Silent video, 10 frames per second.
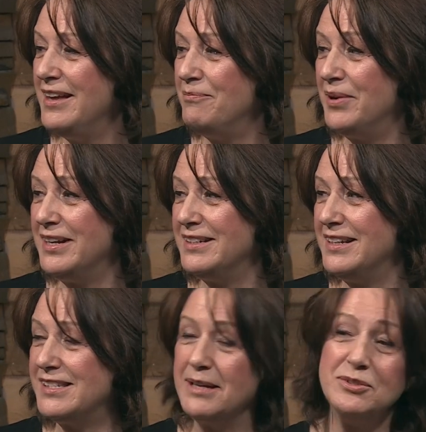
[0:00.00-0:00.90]
But
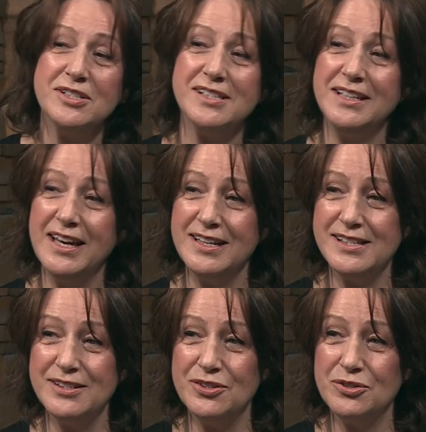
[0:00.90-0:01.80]
assumptions can get
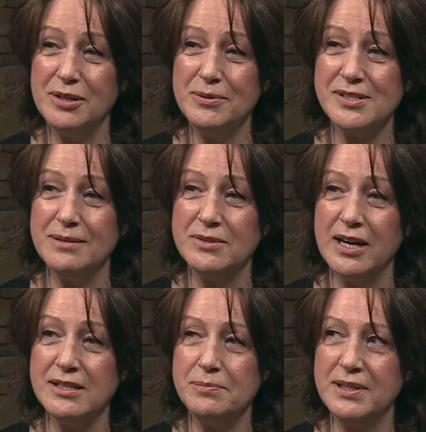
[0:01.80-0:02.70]
us into trouble
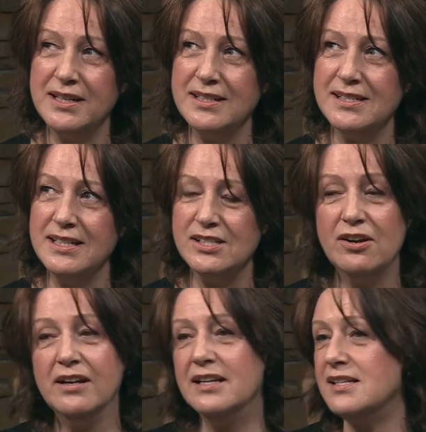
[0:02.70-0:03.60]
sometimes because it's
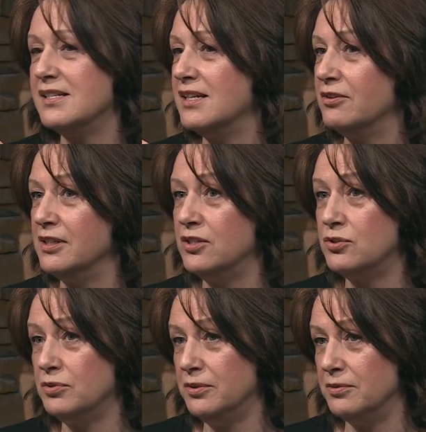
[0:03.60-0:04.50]
not necessarily
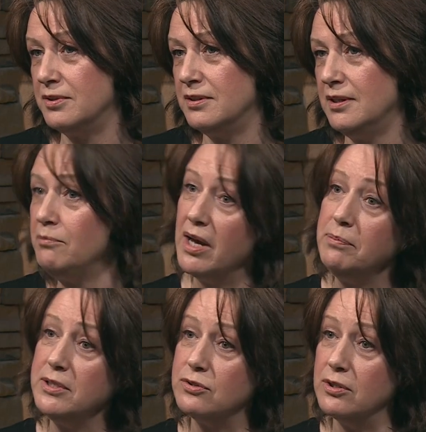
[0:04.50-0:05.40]
truth. It might
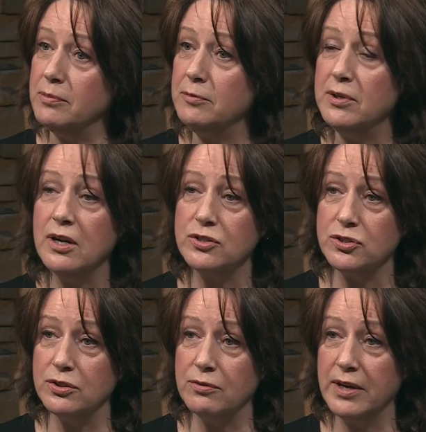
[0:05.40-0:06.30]
be true, but we're not
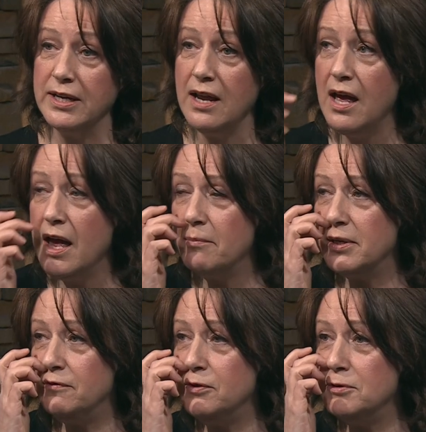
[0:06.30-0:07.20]
sure, right? But
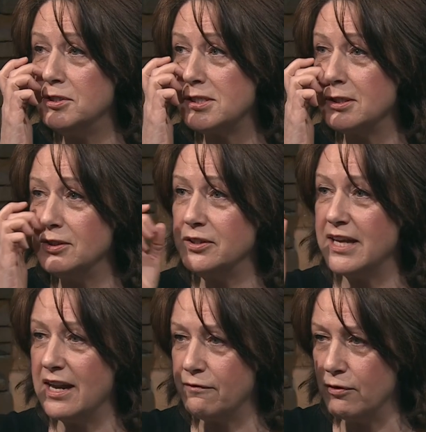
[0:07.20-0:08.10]
if you were just to look
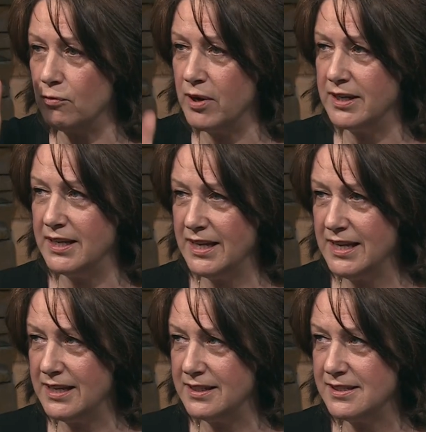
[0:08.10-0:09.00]
at it for what it
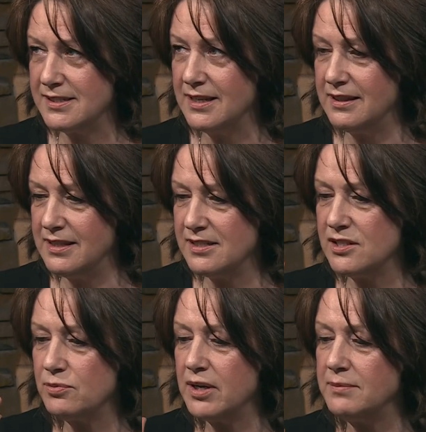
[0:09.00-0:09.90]
is, this
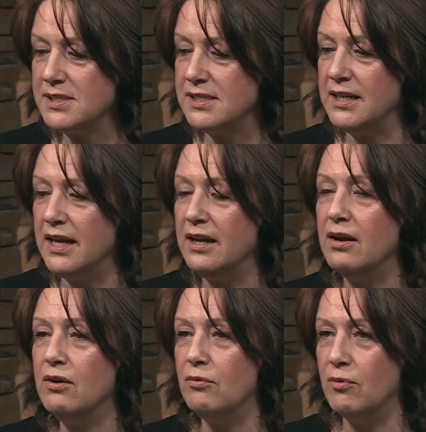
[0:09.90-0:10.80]
is what I'm seeing
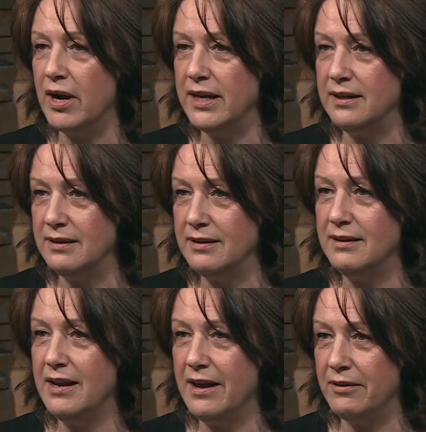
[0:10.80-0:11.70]
right
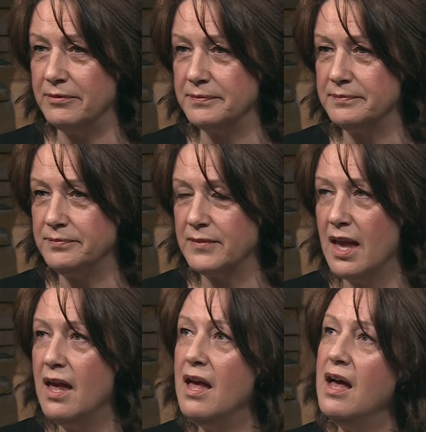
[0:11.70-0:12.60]
now.
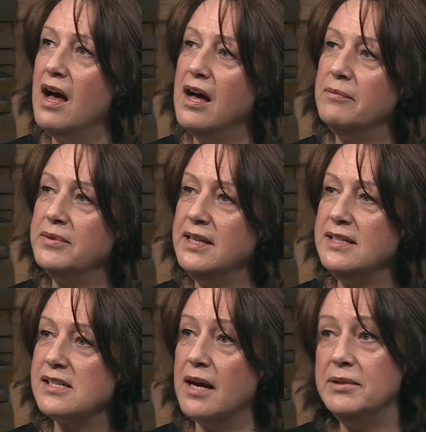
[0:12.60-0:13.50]

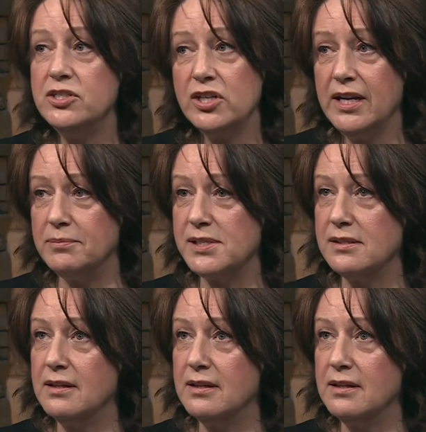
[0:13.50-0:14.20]
Things come in shapes.